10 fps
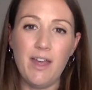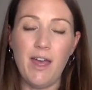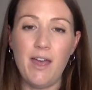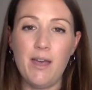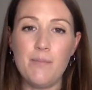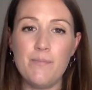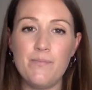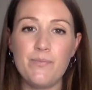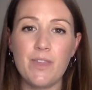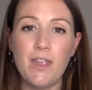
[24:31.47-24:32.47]

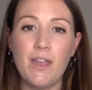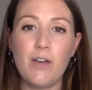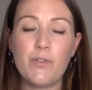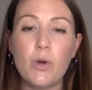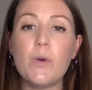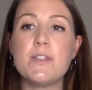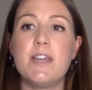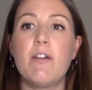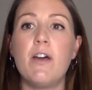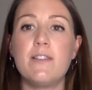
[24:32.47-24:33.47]
Um, of course,
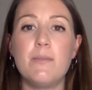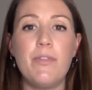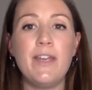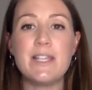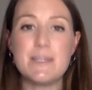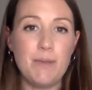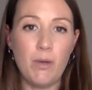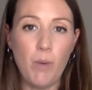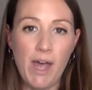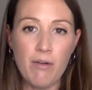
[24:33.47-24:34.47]
there are some things to be
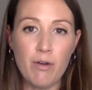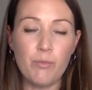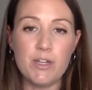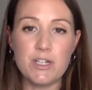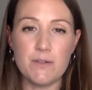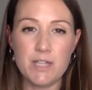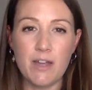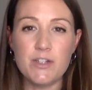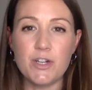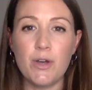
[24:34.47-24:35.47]
aware of, which I'll
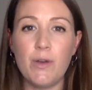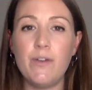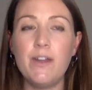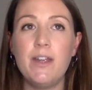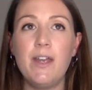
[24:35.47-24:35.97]
touch on,